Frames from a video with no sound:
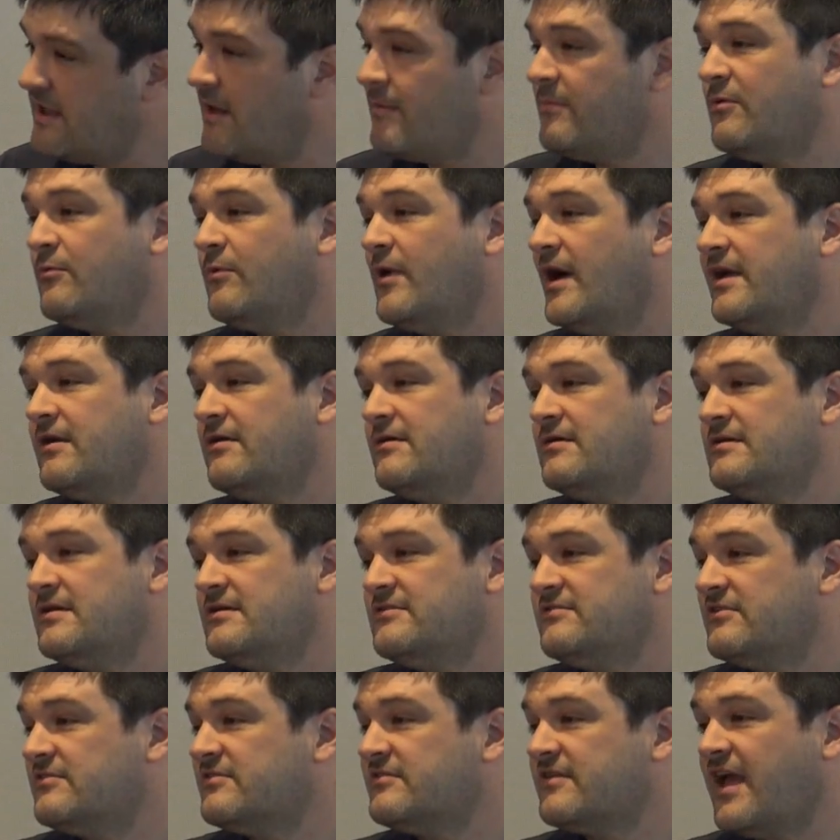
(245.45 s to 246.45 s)
Yeah, but why couldn't it
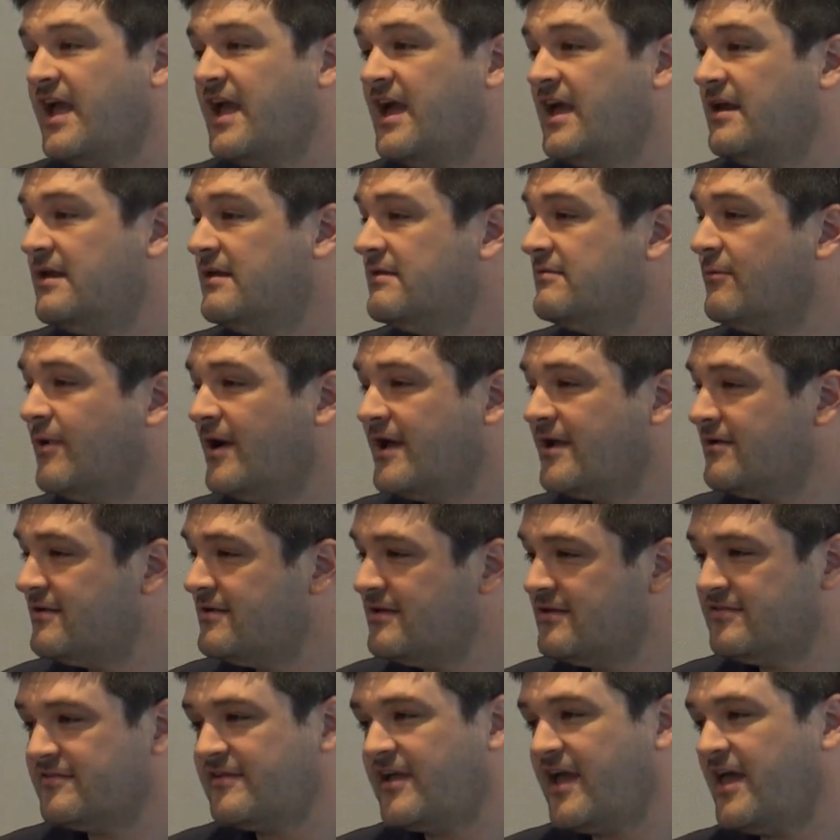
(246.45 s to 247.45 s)
just scan? Why
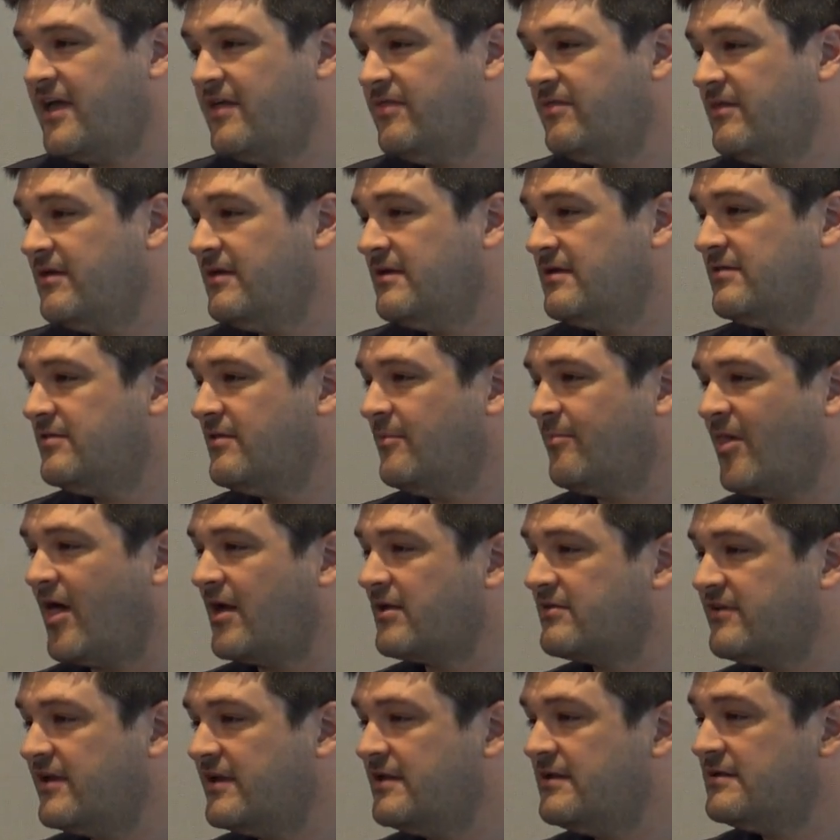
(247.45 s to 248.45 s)
couldn't it scan the
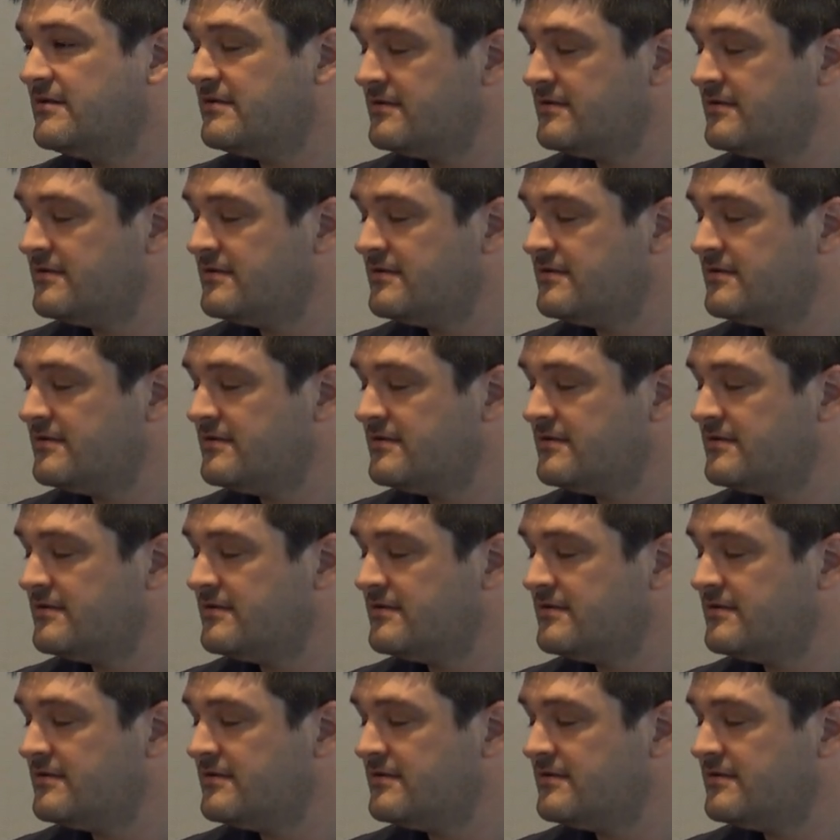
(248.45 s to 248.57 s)
blockchain?